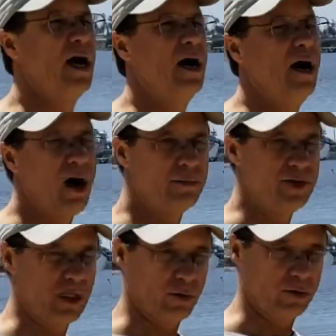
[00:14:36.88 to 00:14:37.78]

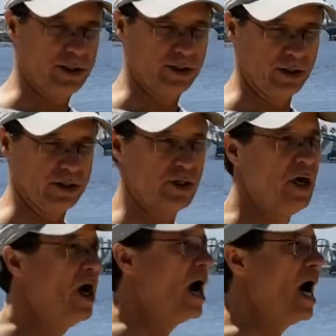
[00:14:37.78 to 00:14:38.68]
Hubbs-SeaWorld Research,
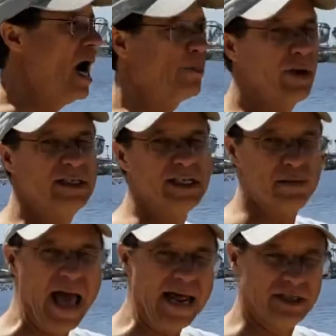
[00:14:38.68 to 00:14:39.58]
operates and
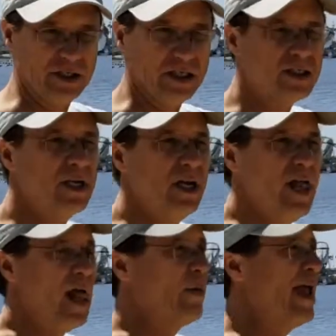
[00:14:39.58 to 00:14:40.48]
manages.
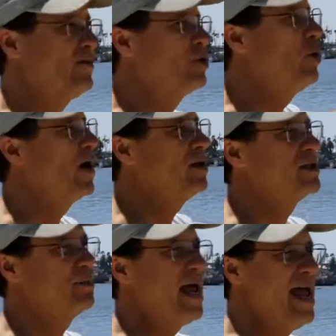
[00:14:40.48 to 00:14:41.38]
We have 2 other
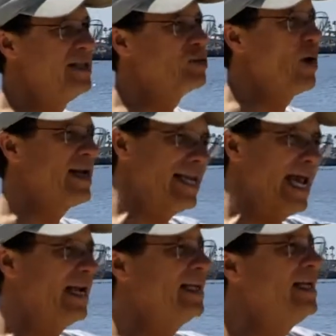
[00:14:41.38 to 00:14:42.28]
pens, one in
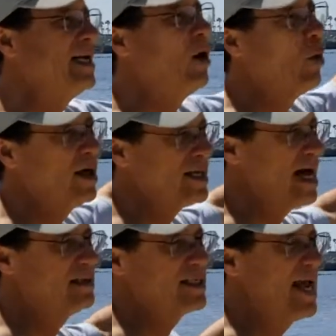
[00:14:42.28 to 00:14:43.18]
Catalina and one
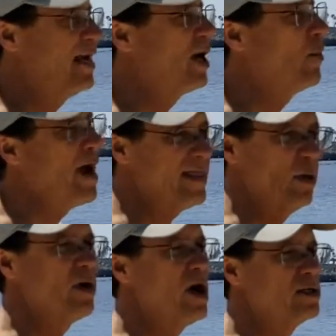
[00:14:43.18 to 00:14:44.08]
down in San Diego Bay
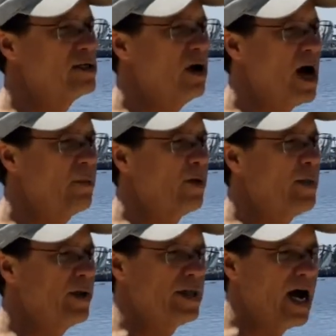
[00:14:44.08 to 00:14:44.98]
that we also
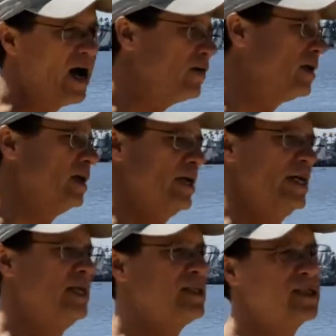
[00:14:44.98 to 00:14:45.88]
operate, but the other
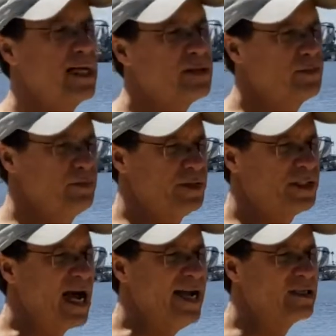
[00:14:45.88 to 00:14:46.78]
6
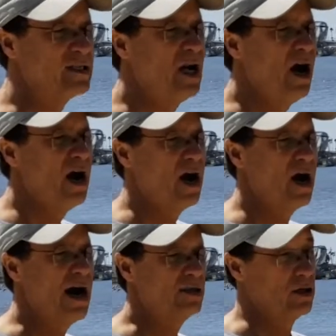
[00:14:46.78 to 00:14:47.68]
sites
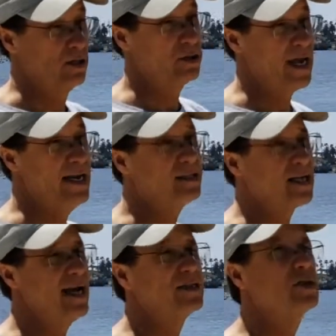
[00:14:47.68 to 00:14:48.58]
are actually 8
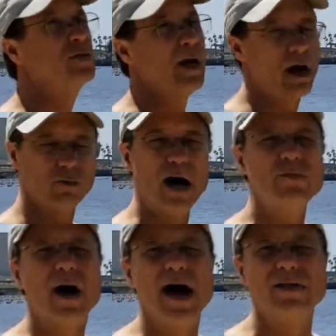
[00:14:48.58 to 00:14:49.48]
sites, are run
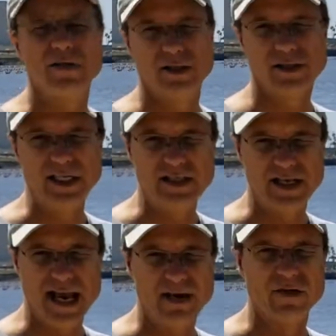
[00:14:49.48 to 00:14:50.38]
by the
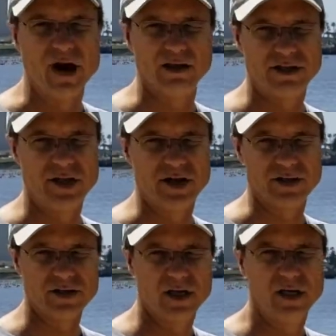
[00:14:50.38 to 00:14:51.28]
CCA volunteers.